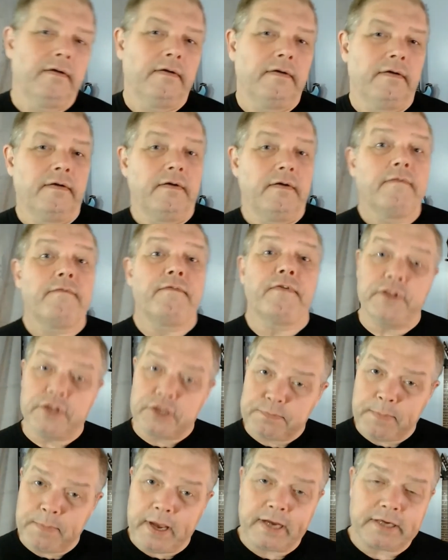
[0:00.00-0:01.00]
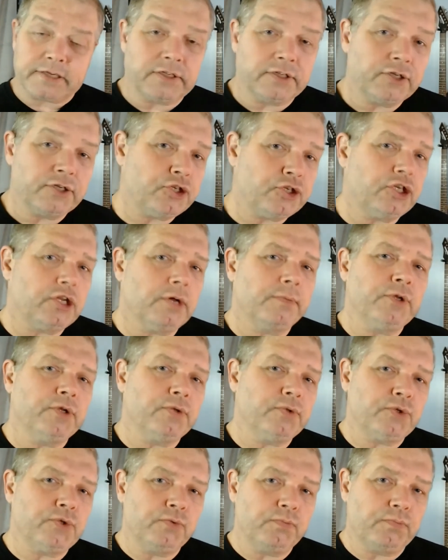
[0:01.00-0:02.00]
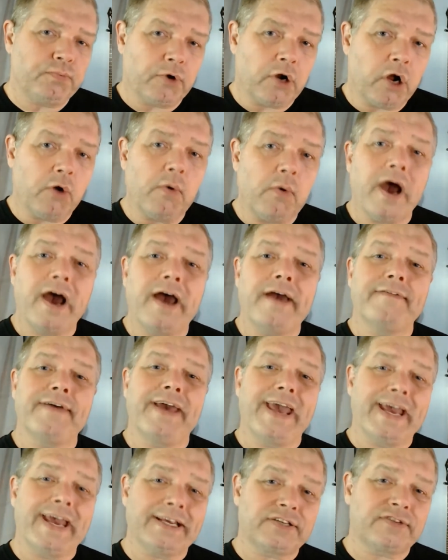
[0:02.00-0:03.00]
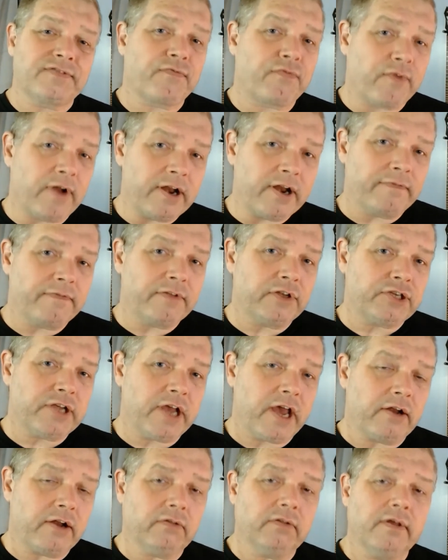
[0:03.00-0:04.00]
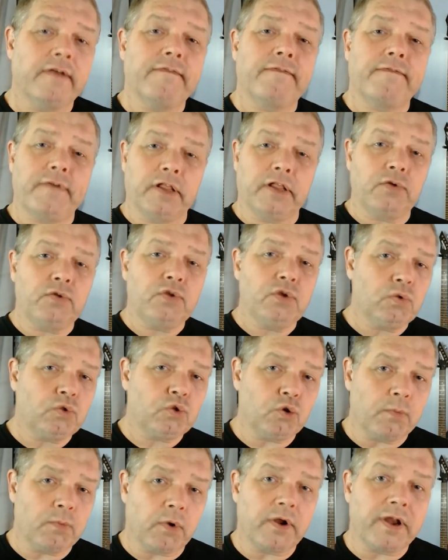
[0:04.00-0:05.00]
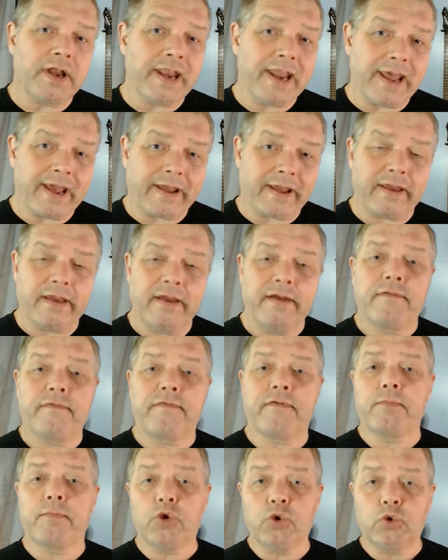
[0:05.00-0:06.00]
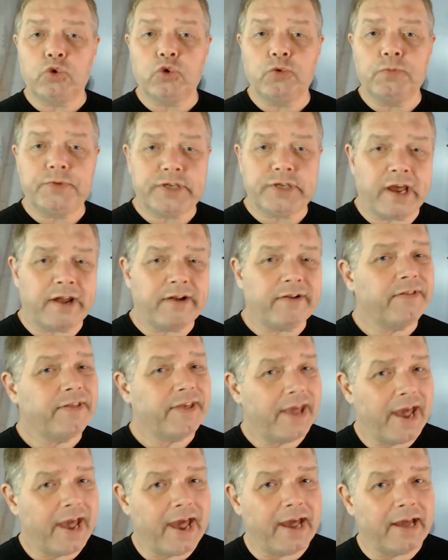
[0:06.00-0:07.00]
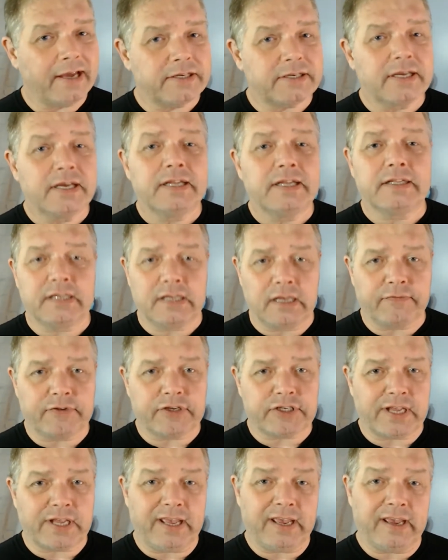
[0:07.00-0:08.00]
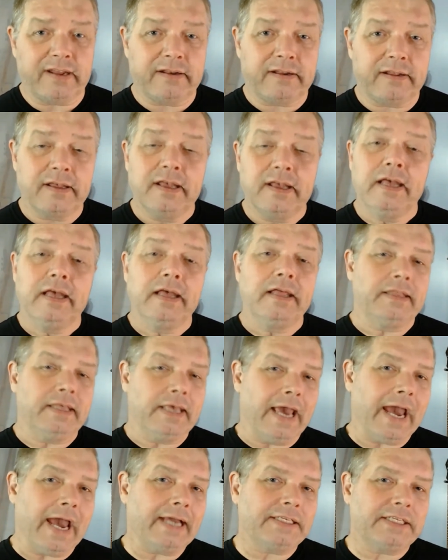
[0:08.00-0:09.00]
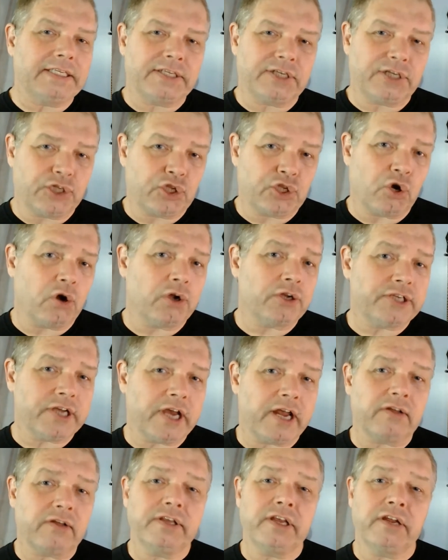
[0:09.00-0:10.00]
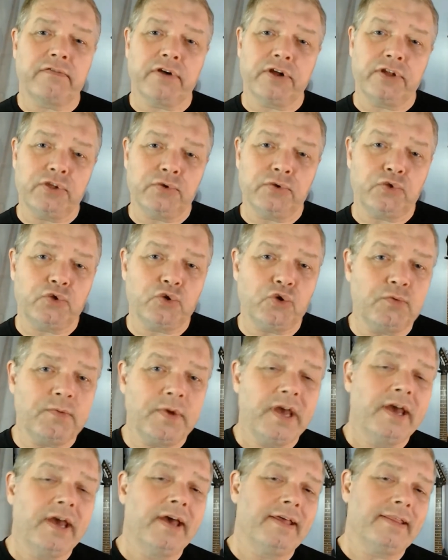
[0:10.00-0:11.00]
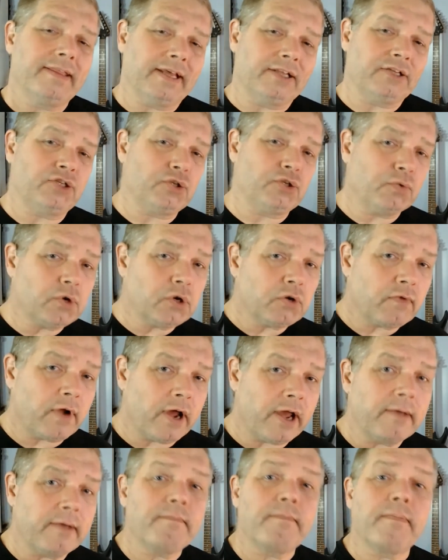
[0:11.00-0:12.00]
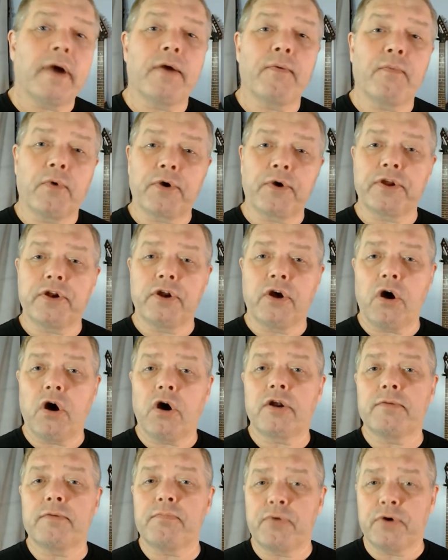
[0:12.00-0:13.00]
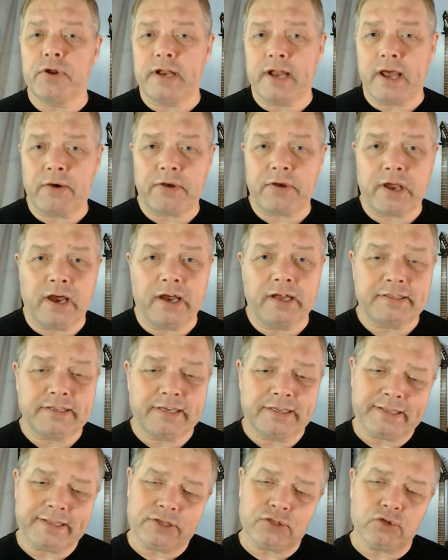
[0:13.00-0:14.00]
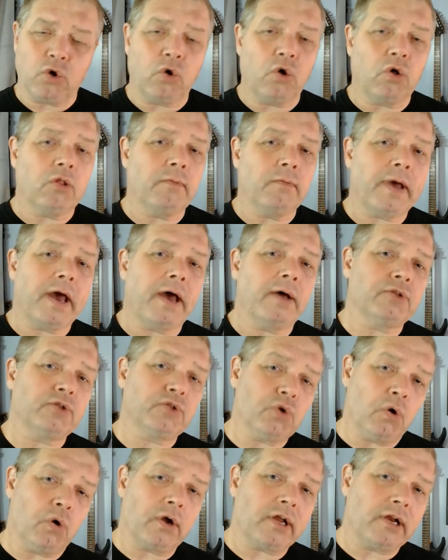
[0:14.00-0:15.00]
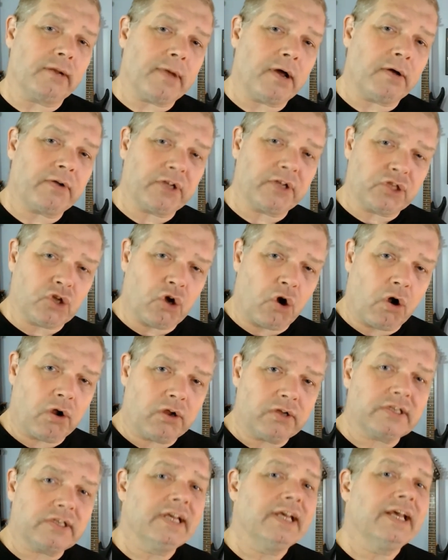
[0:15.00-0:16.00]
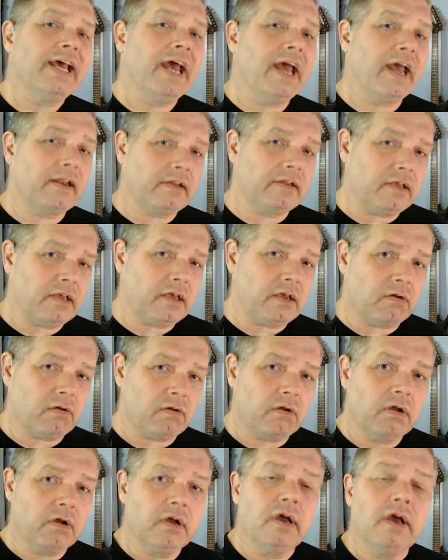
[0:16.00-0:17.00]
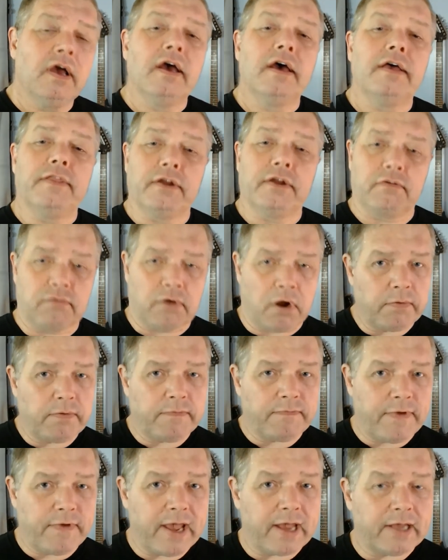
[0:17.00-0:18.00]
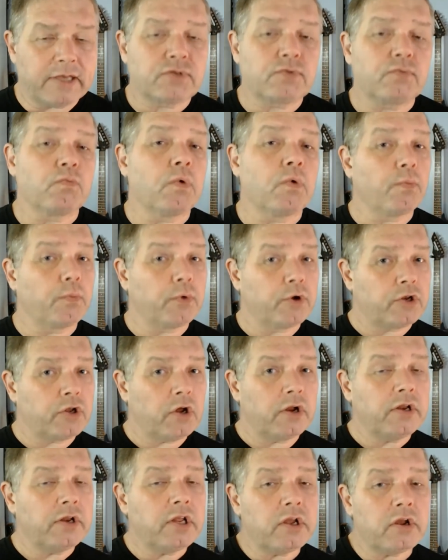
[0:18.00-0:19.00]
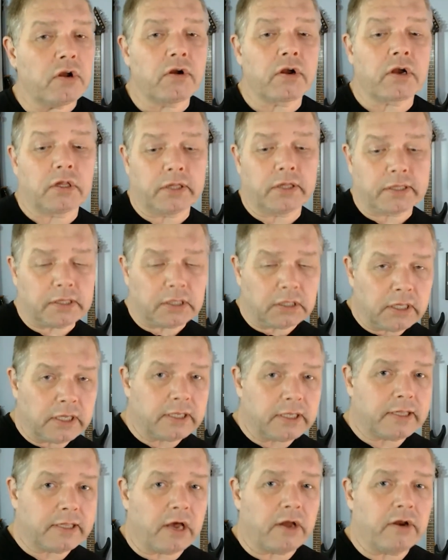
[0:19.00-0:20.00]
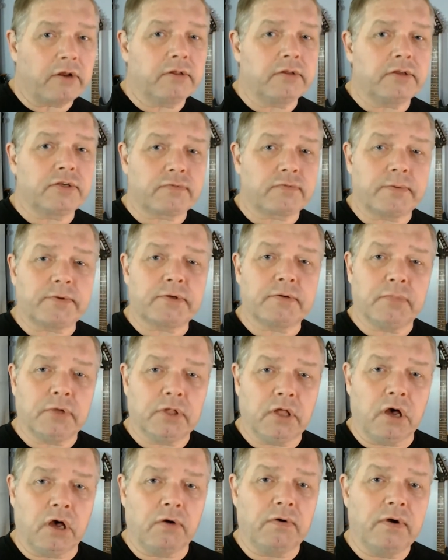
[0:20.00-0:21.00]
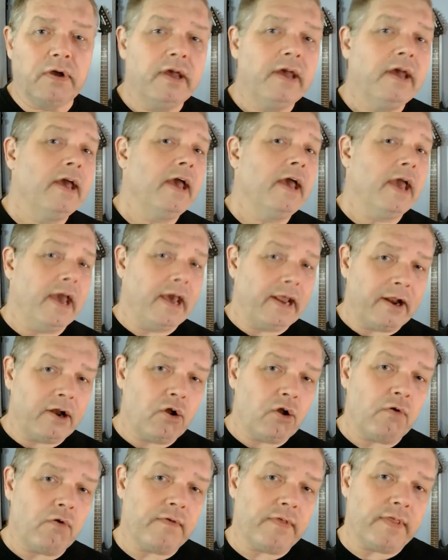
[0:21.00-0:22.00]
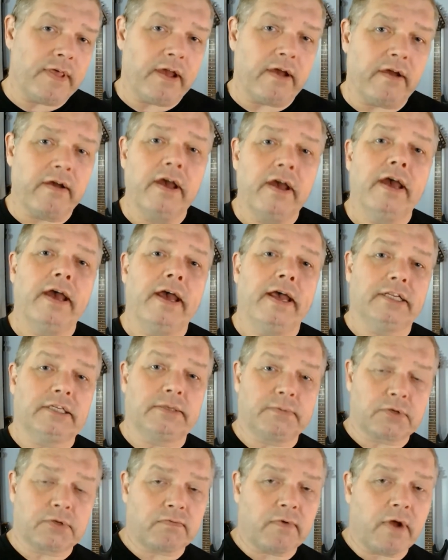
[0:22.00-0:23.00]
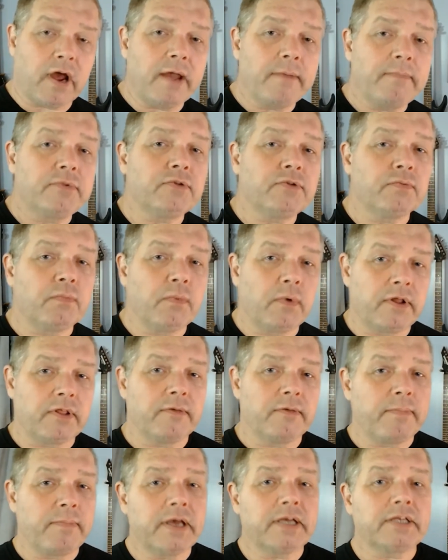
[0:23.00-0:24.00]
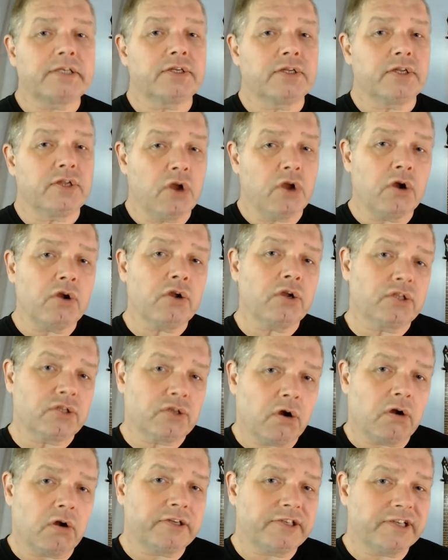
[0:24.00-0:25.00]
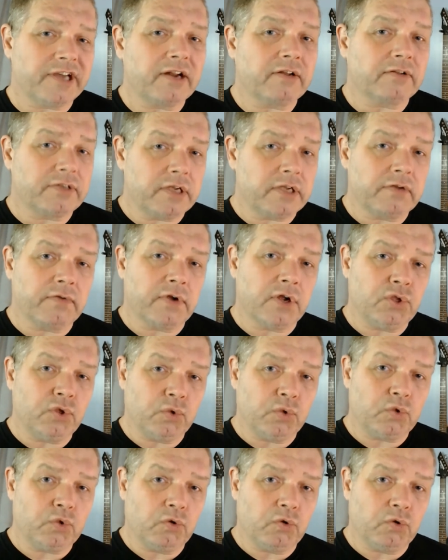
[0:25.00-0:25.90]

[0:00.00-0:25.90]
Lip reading: For the specs of the GW2 Pro, I've asked friend of the channel and fellow YouTuber Nick from YouTube channel The Axe to give us a hand. The Axe is a guitar channel here on YouTube that's doing it right by working hard and putting out content that's all about talking about guitars and gear. They're growing fast. When we're done here, click the link down in the description below. Head on over there and subscribe to one of the best young guitar channels here on YouTube.